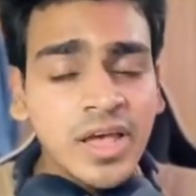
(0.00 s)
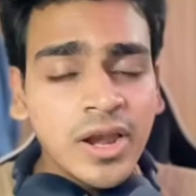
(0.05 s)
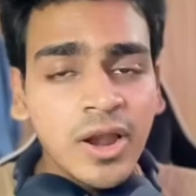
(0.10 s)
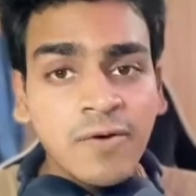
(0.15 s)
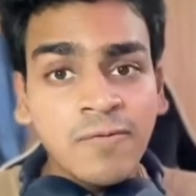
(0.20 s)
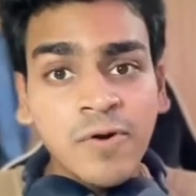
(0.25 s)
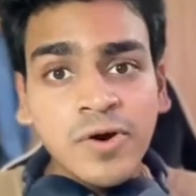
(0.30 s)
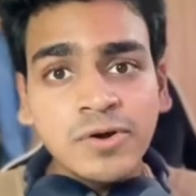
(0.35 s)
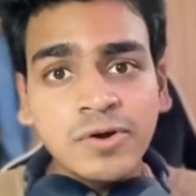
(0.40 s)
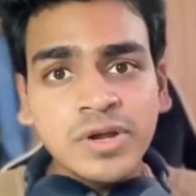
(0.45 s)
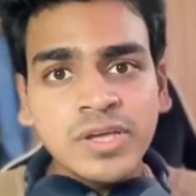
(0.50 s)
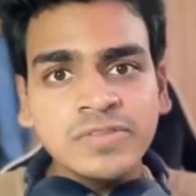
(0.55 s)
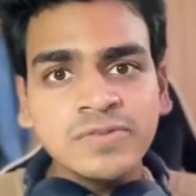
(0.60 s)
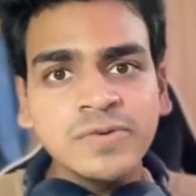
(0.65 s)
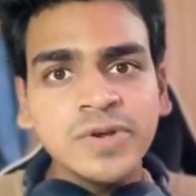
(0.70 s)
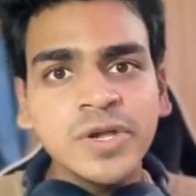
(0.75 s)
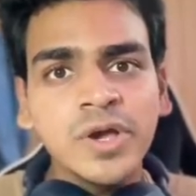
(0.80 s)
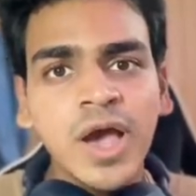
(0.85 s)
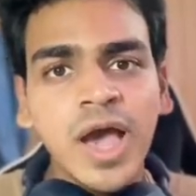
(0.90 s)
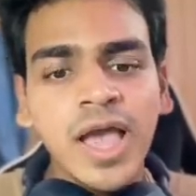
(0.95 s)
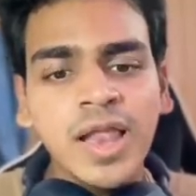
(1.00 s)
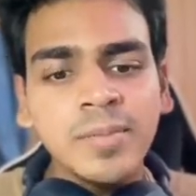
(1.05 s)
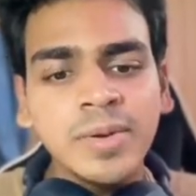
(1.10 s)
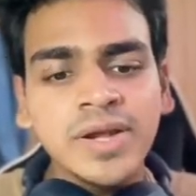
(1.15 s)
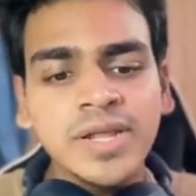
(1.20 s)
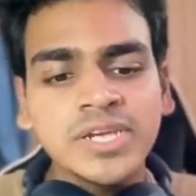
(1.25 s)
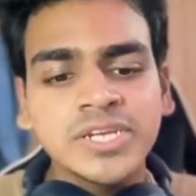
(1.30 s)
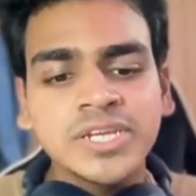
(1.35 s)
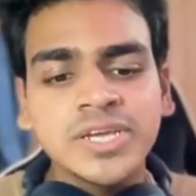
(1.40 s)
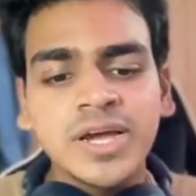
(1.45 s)
Now for today's video, I'll
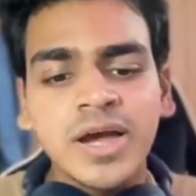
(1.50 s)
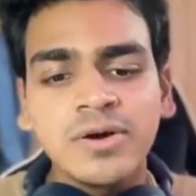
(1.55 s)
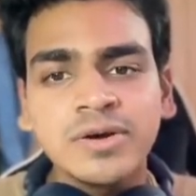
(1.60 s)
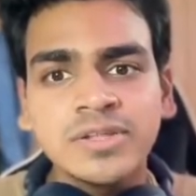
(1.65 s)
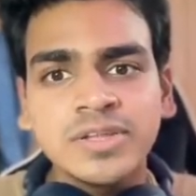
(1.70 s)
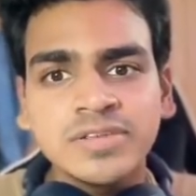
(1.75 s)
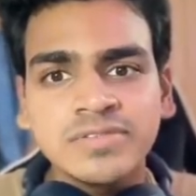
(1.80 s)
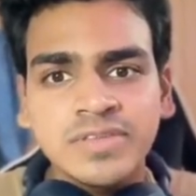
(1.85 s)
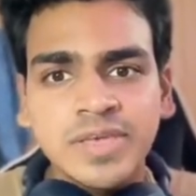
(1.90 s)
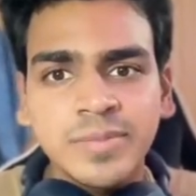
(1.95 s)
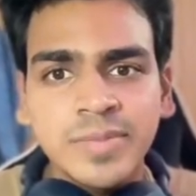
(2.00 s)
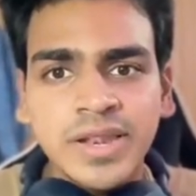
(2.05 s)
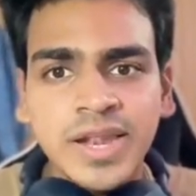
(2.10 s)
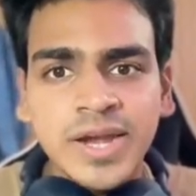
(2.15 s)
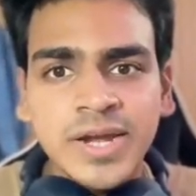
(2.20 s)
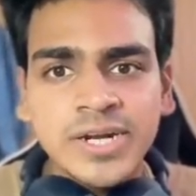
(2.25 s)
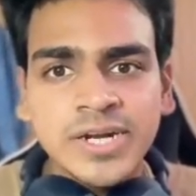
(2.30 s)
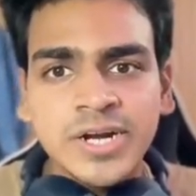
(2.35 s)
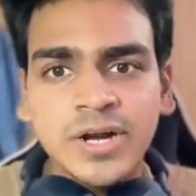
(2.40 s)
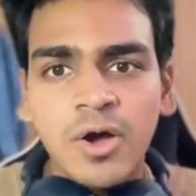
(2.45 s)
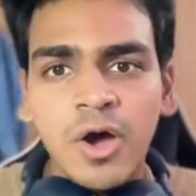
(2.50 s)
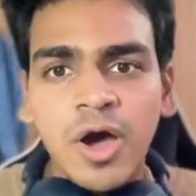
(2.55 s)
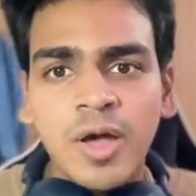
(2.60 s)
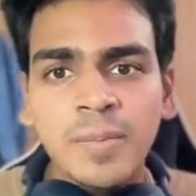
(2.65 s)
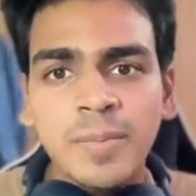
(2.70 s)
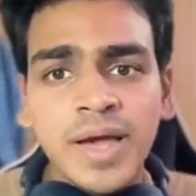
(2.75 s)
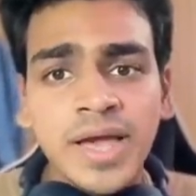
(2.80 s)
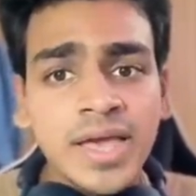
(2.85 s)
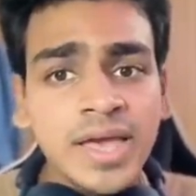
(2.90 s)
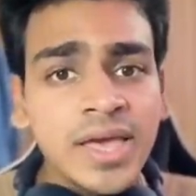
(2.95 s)
be testing out this emulator
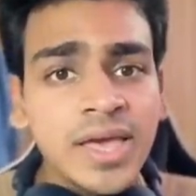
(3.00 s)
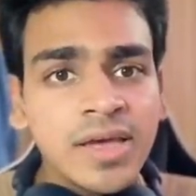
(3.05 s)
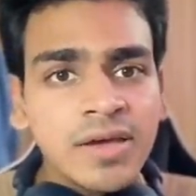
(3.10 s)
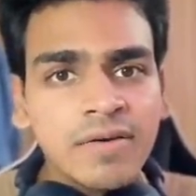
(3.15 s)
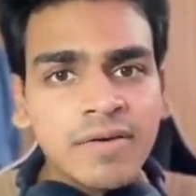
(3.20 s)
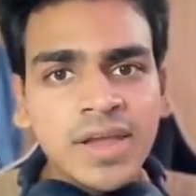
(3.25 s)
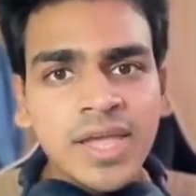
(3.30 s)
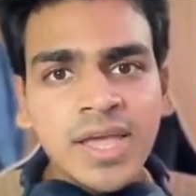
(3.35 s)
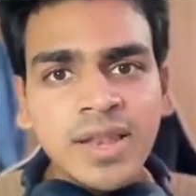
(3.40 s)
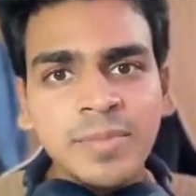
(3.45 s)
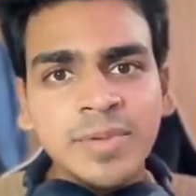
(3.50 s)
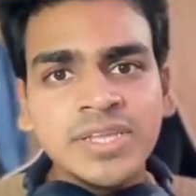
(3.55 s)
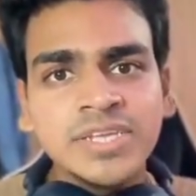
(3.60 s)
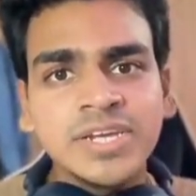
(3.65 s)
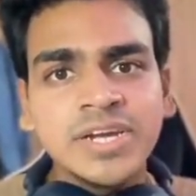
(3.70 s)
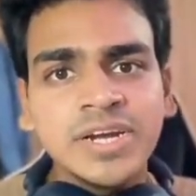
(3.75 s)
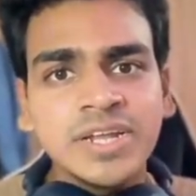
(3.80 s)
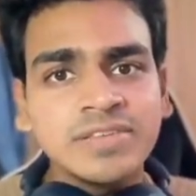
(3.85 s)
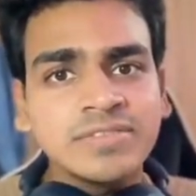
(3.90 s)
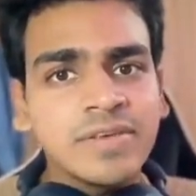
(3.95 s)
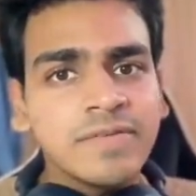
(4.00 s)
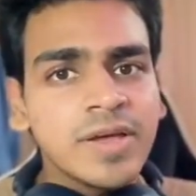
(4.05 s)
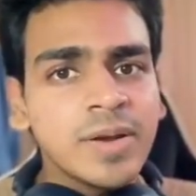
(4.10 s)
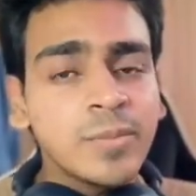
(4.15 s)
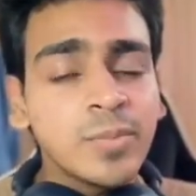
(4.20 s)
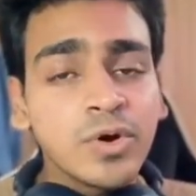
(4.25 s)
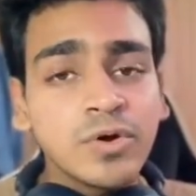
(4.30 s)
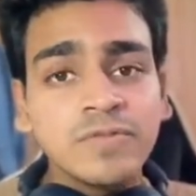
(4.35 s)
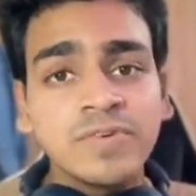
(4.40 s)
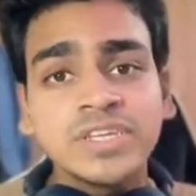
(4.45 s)
on my Realme
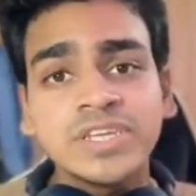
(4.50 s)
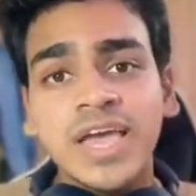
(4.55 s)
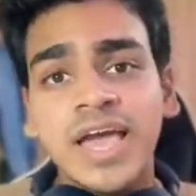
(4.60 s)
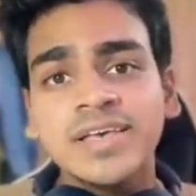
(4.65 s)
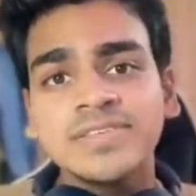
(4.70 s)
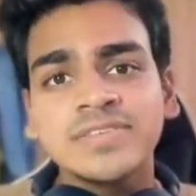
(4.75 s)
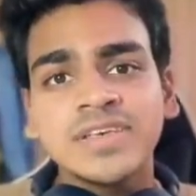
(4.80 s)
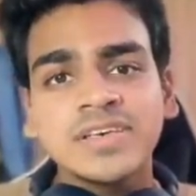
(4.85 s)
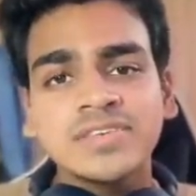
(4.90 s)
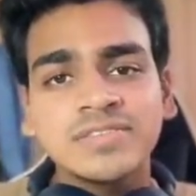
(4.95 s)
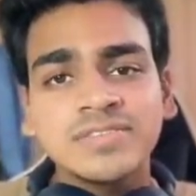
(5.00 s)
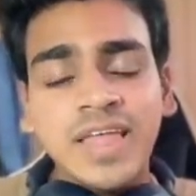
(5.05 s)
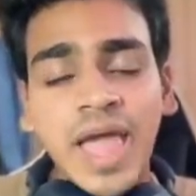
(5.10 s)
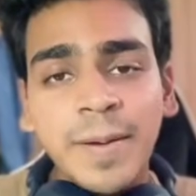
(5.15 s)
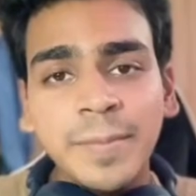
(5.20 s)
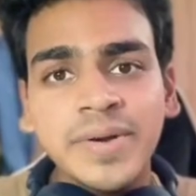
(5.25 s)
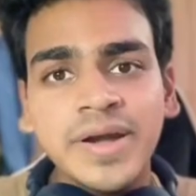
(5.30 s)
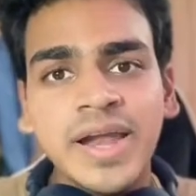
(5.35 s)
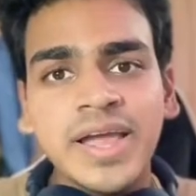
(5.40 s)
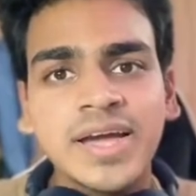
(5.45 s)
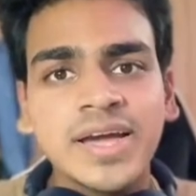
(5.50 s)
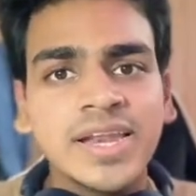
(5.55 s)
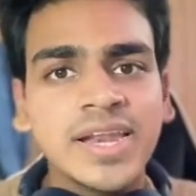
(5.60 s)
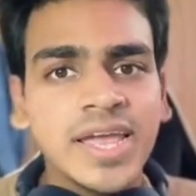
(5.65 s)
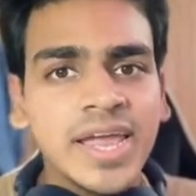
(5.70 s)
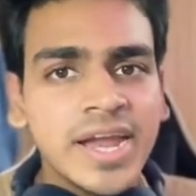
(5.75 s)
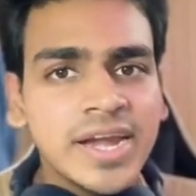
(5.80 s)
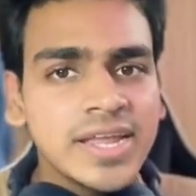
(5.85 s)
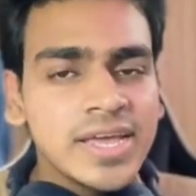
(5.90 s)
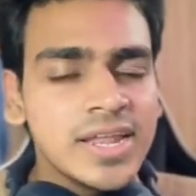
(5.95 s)
GT7 Pro which has a Snapdragon
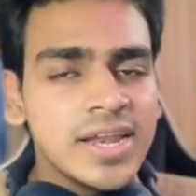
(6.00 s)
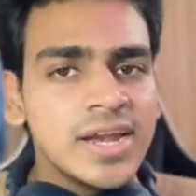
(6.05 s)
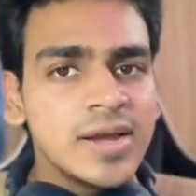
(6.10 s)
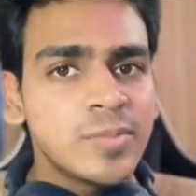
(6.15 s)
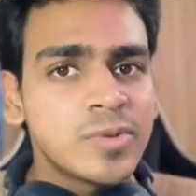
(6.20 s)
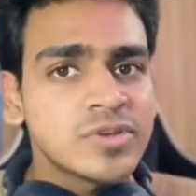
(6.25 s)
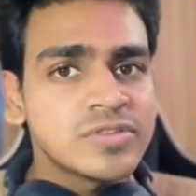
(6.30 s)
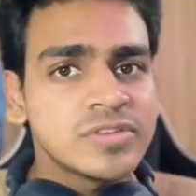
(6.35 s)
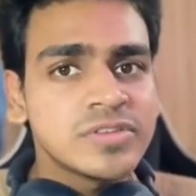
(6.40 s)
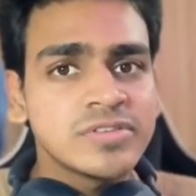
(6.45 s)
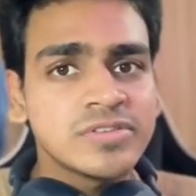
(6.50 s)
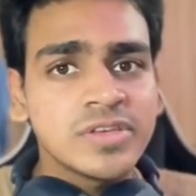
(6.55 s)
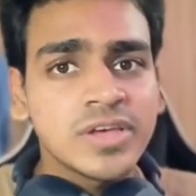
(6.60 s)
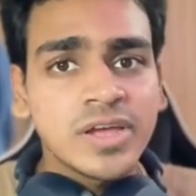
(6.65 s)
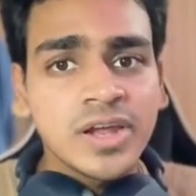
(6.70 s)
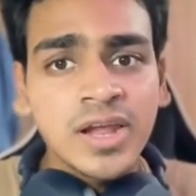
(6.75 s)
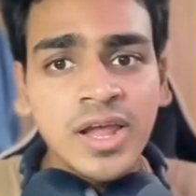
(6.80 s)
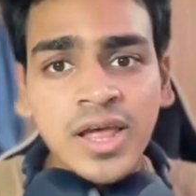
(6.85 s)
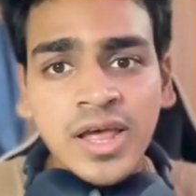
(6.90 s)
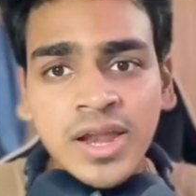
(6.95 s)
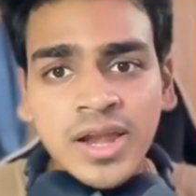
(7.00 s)
8 Elite processor.